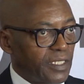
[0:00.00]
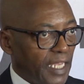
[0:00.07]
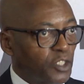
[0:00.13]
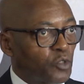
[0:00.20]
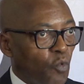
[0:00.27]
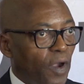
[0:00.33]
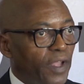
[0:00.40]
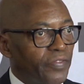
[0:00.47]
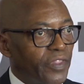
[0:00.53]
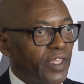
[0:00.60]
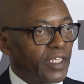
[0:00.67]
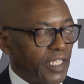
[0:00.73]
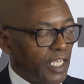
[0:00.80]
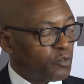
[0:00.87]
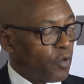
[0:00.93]
That's one
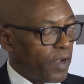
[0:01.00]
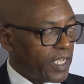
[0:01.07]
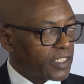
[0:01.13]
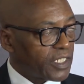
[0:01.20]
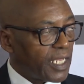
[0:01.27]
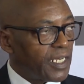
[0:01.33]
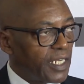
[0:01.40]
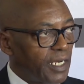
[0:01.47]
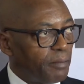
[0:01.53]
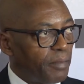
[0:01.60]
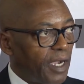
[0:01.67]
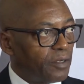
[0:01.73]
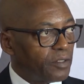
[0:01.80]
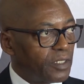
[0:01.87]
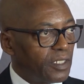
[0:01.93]
thing that we're excited
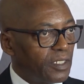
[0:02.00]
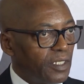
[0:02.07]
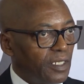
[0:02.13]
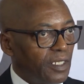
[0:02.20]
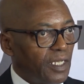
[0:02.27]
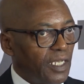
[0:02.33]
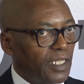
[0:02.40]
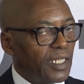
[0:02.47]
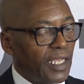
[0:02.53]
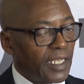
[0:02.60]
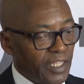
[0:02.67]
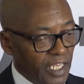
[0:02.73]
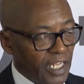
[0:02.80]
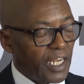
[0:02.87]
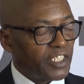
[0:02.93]
about. And
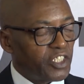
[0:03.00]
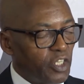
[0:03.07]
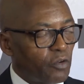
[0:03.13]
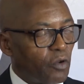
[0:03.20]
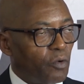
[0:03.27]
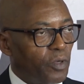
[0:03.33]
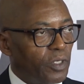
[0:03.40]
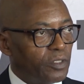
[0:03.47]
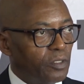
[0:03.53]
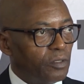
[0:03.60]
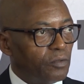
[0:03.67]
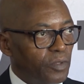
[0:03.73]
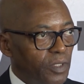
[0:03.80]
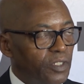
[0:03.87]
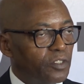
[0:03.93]
I think Lecheco
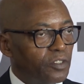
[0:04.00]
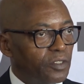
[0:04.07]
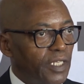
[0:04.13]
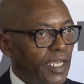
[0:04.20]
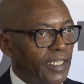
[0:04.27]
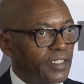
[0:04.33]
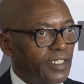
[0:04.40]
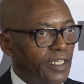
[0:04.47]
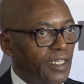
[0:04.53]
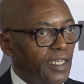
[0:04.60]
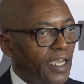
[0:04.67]
will do that.